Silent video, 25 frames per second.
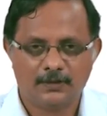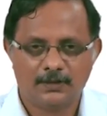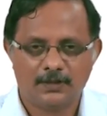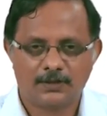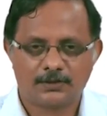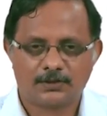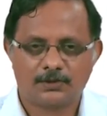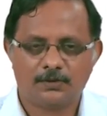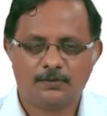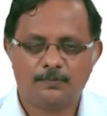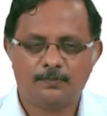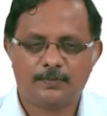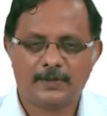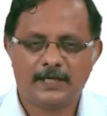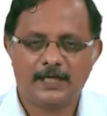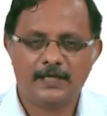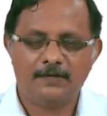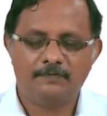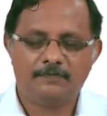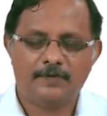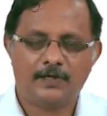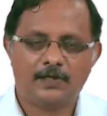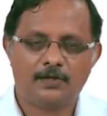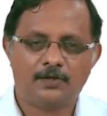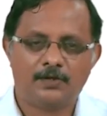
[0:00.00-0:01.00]
So,
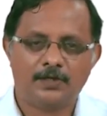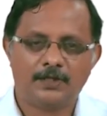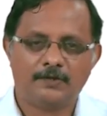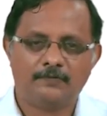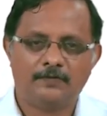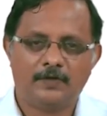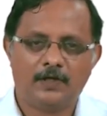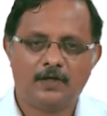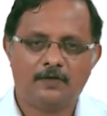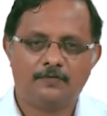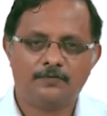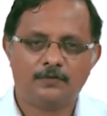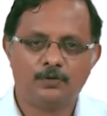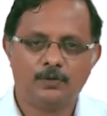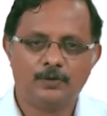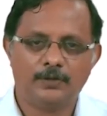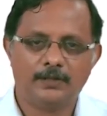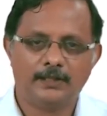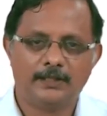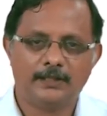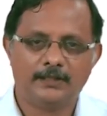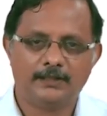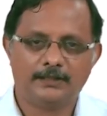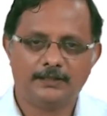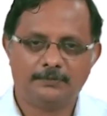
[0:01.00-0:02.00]
brain figured out a way of
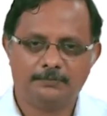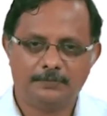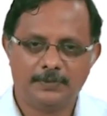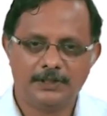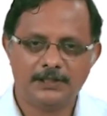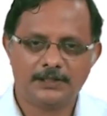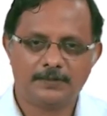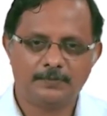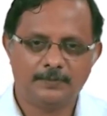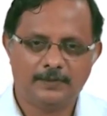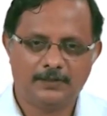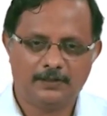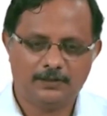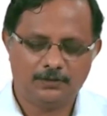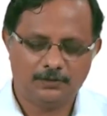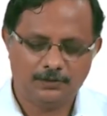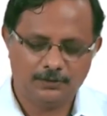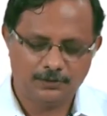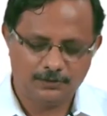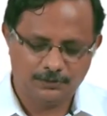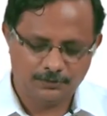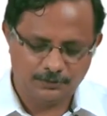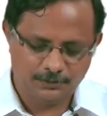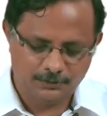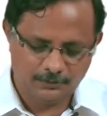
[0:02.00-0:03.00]
doing it piecemeal.
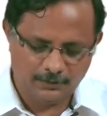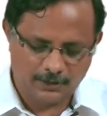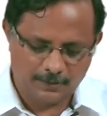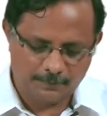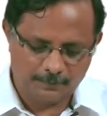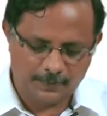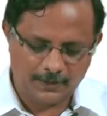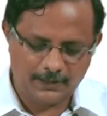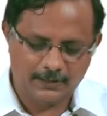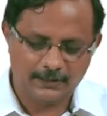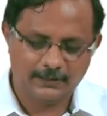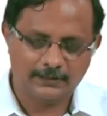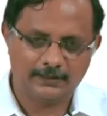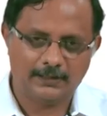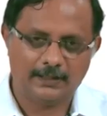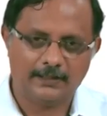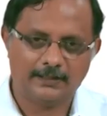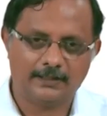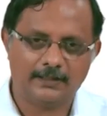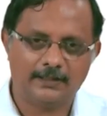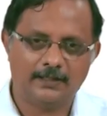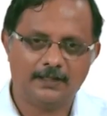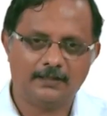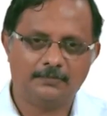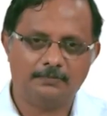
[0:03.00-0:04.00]
You apply the
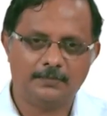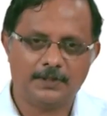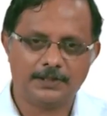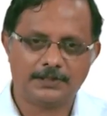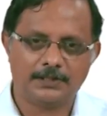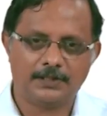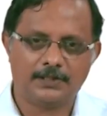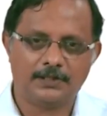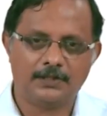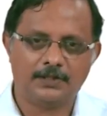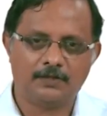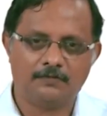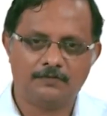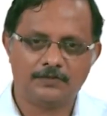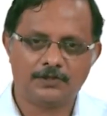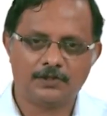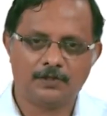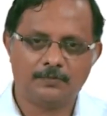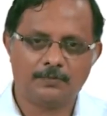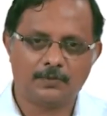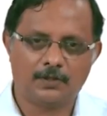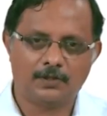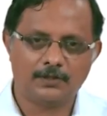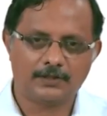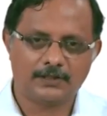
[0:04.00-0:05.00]
entire machinery of
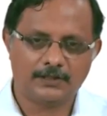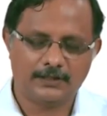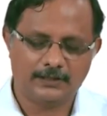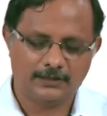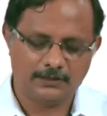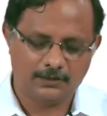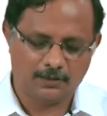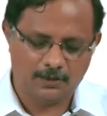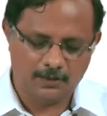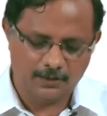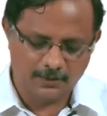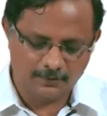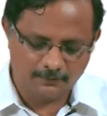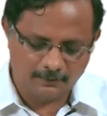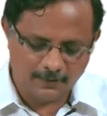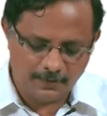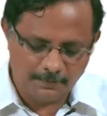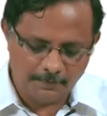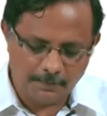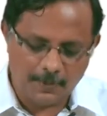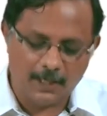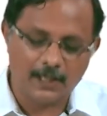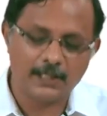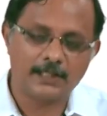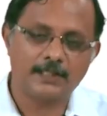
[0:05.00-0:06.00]
visual processing on one
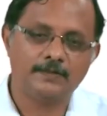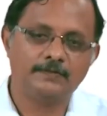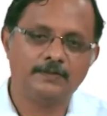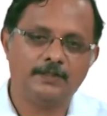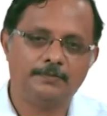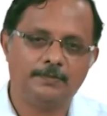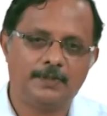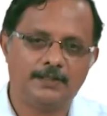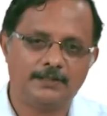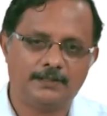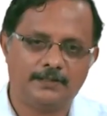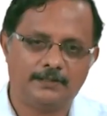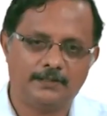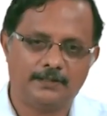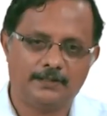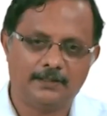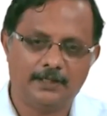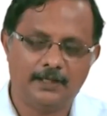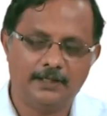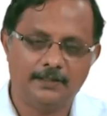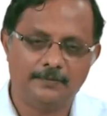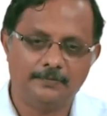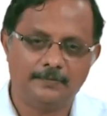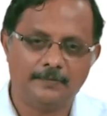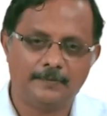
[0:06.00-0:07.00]
part of the image at a
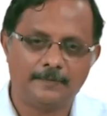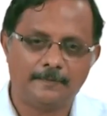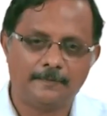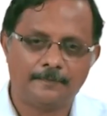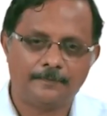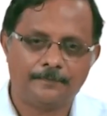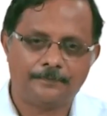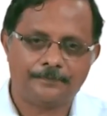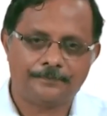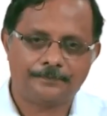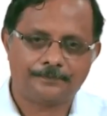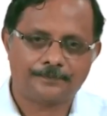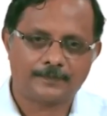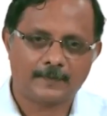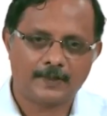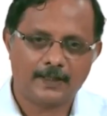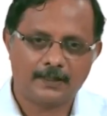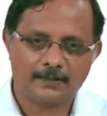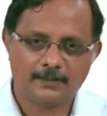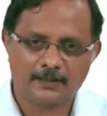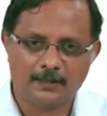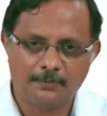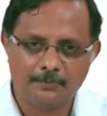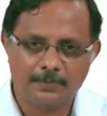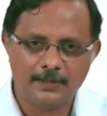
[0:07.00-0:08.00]
time
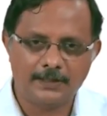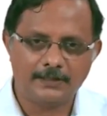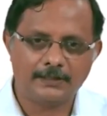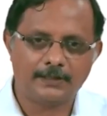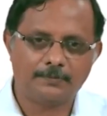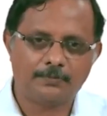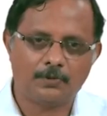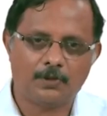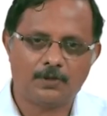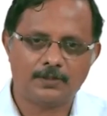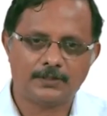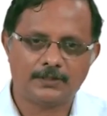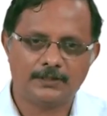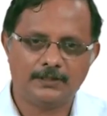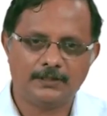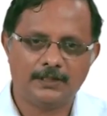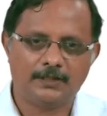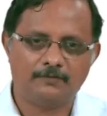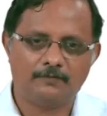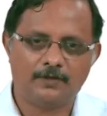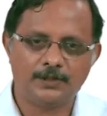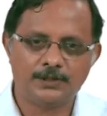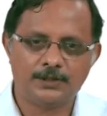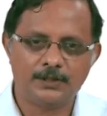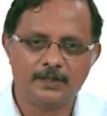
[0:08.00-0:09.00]
and complete the processing,
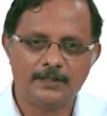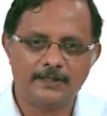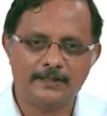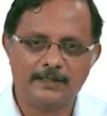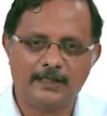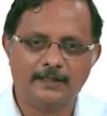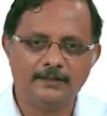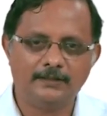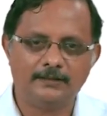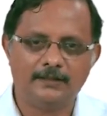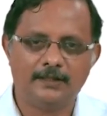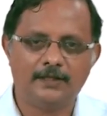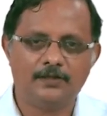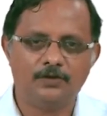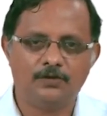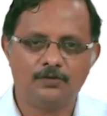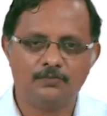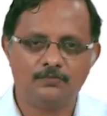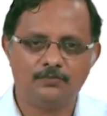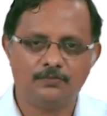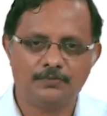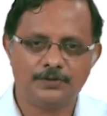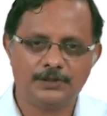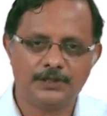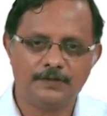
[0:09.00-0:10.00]
and once you are done there,
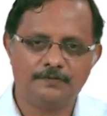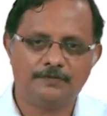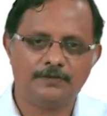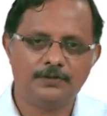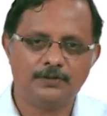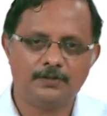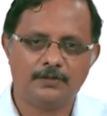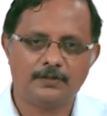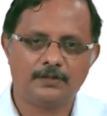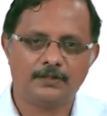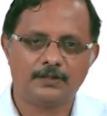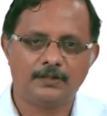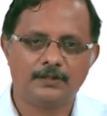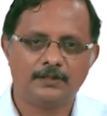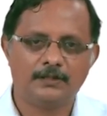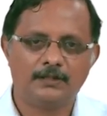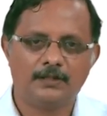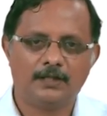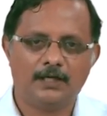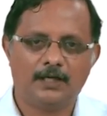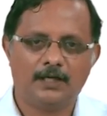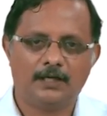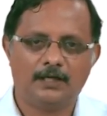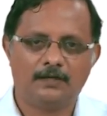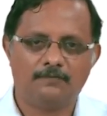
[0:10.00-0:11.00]
you shift your
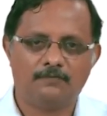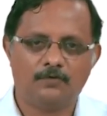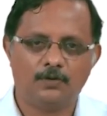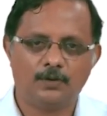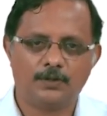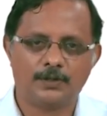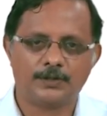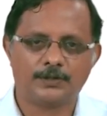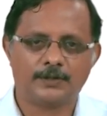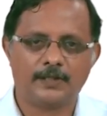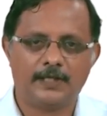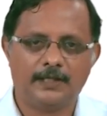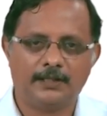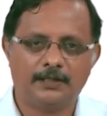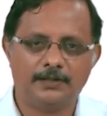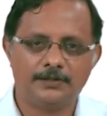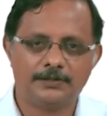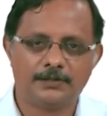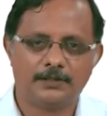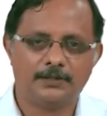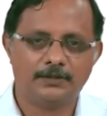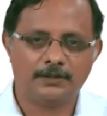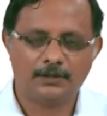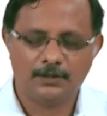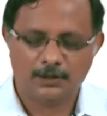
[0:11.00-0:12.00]
focus or
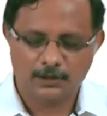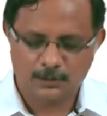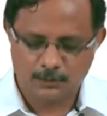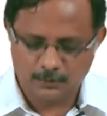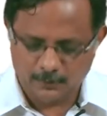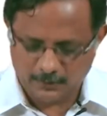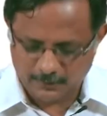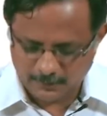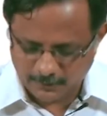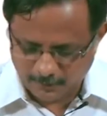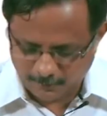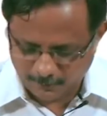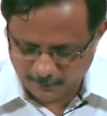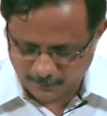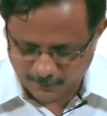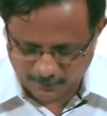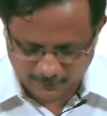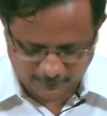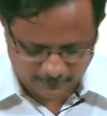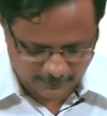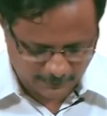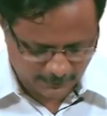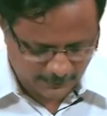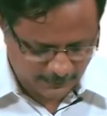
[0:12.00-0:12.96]
attention to another part,